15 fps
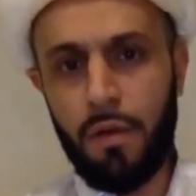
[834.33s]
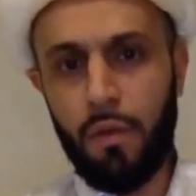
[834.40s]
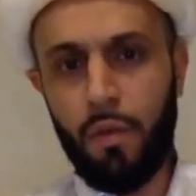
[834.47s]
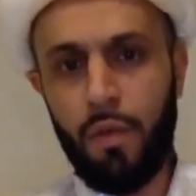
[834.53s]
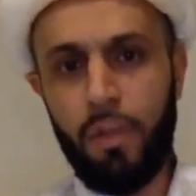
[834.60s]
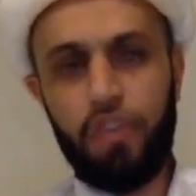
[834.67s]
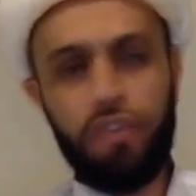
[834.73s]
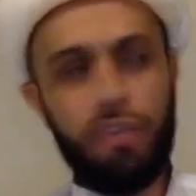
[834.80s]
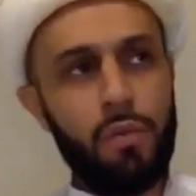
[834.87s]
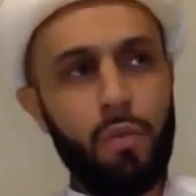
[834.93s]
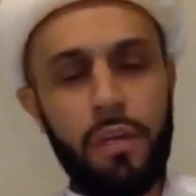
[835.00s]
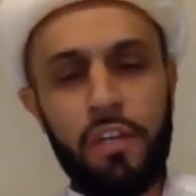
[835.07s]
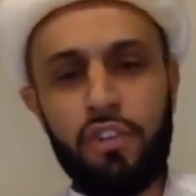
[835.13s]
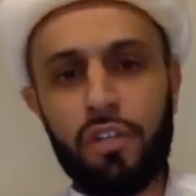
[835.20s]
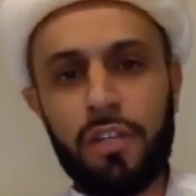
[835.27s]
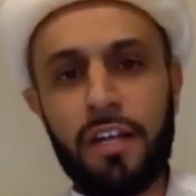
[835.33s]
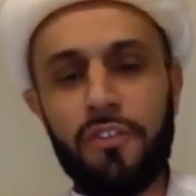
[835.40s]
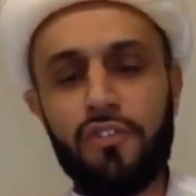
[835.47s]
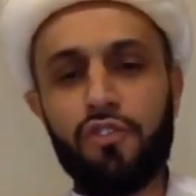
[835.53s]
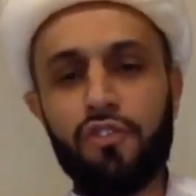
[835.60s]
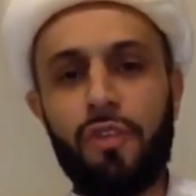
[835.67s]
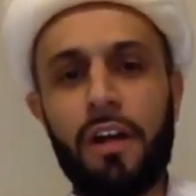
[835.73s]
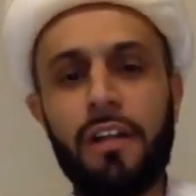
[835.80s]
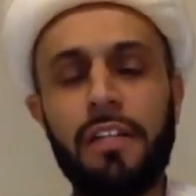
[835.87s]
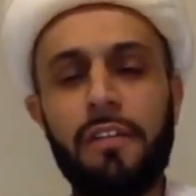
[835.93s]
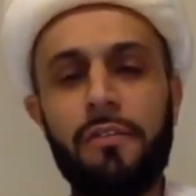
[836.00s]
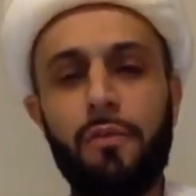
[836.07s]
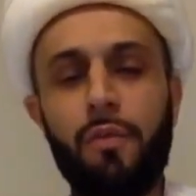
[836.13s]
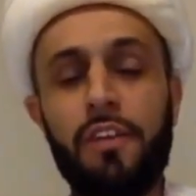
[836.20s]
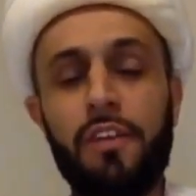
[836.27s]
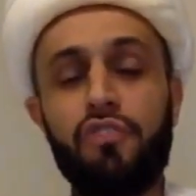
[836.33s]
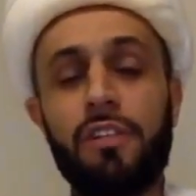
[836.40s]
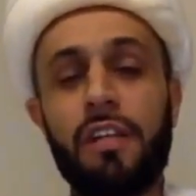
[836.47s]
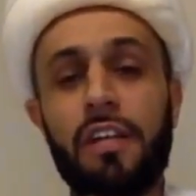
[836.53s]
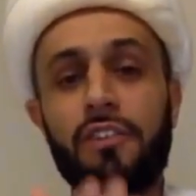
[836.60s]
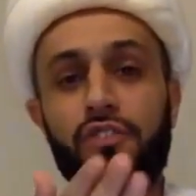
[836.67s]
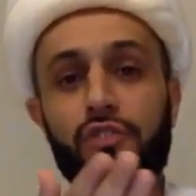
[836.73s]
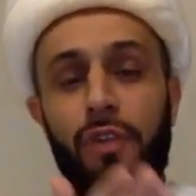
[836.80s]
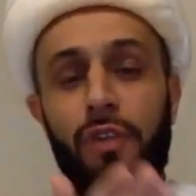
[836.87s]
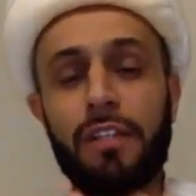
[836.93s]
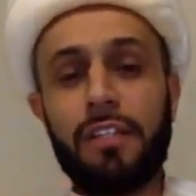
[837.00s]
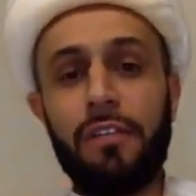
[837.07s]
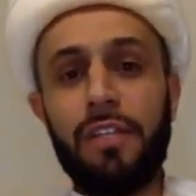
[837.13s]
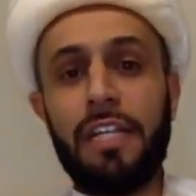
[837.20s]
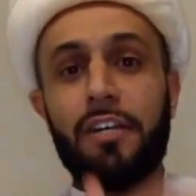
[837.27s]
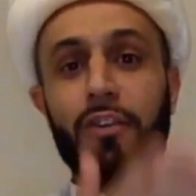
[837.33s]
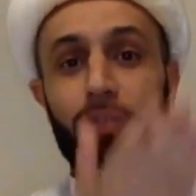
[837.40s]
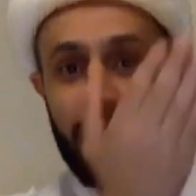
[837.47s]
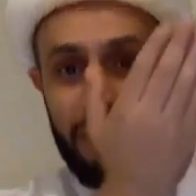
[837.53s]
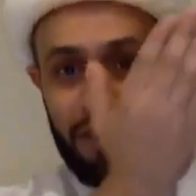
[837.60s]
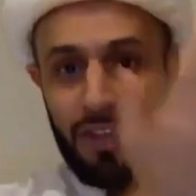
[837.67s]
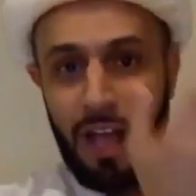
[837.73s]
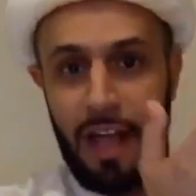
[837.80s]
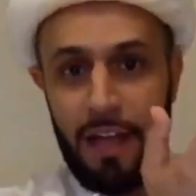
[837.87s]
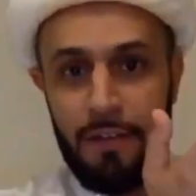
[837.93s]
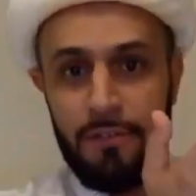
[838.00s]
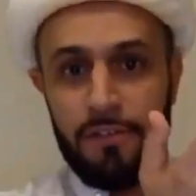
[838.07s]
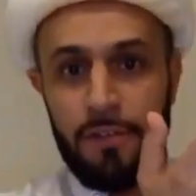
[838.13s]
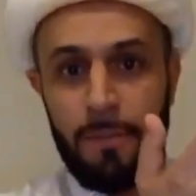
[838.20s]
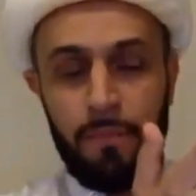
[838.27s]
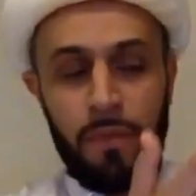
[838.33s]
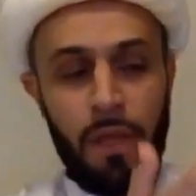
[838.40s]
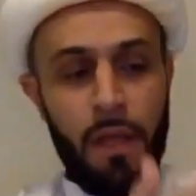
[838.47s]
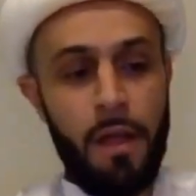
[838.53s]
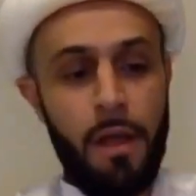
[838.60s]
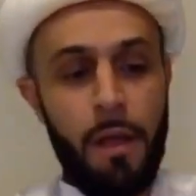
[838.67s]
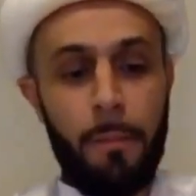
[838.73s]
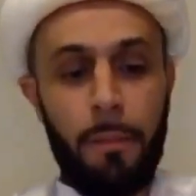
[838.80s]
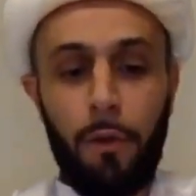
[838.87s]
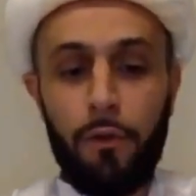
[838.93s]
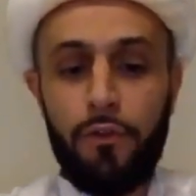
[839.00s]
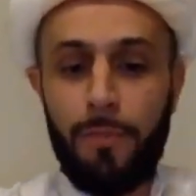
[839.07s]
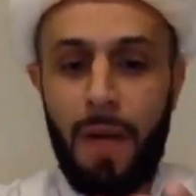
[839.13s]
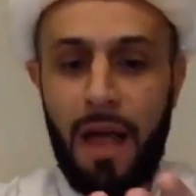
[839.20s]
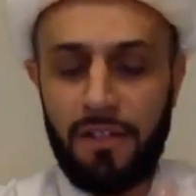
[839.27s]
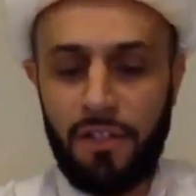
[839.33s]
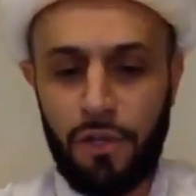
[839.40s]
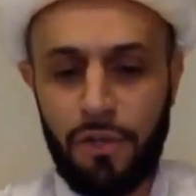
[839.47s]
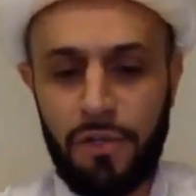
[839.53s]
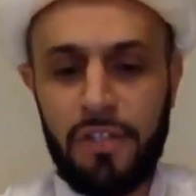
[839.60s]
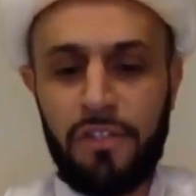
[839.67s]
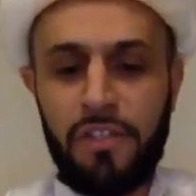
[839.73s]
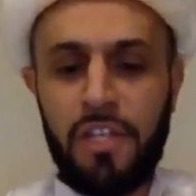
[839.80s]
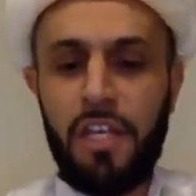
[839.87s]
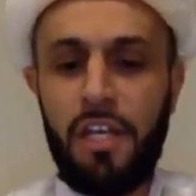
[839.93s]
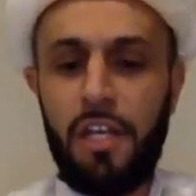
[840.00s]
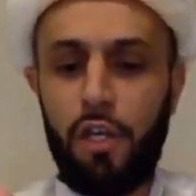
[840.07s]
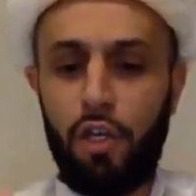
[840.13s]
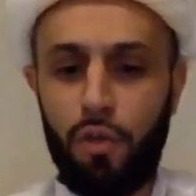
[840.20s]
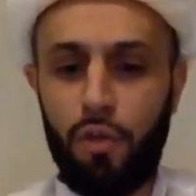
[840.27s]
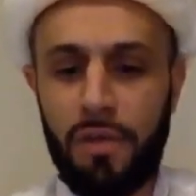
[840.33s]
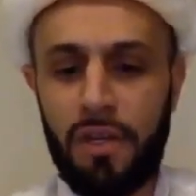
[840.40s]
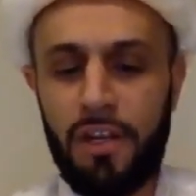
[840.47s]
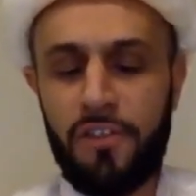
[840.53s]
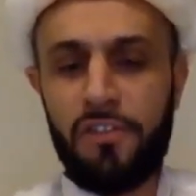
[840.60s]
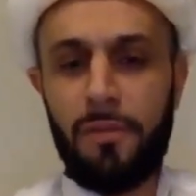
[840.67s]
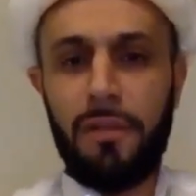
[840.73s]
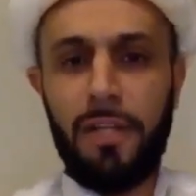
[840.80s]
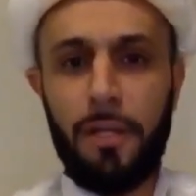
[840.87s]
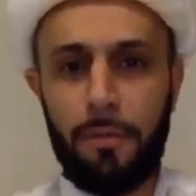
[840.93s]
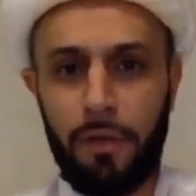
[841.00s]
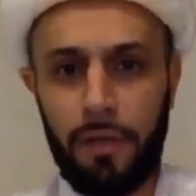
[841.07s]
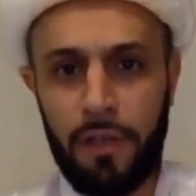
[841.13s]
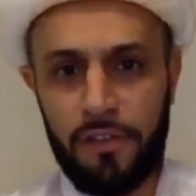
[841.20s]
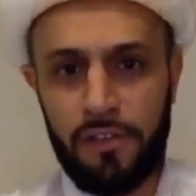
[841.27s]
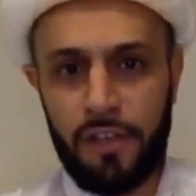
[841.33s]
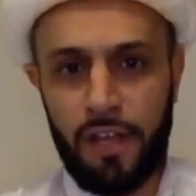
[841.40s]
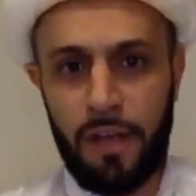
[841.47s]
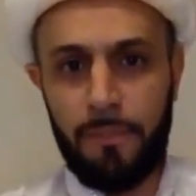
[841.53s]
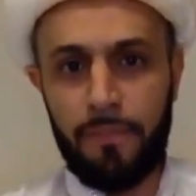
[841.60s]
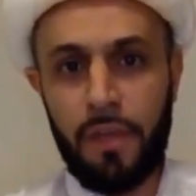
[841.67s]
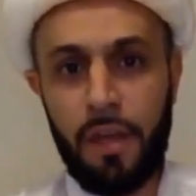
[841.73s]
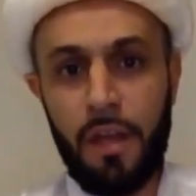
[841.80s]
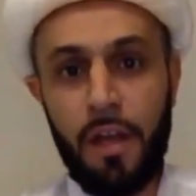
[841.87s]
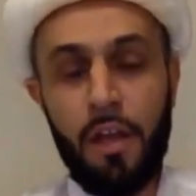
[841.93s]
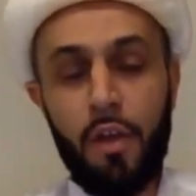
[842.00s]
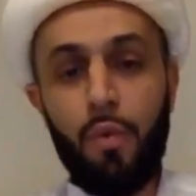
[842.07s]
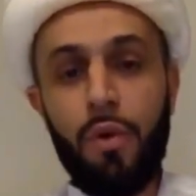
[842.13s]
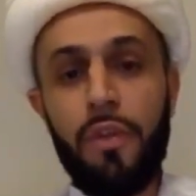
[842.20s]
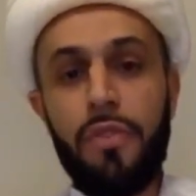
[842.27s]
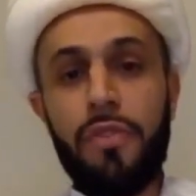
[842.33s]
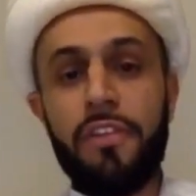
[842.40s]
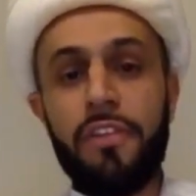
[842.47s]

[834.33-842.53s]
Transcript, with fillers: We should, we should, constructively, we should constructively criticize postmodernity, humanism, liberalism with the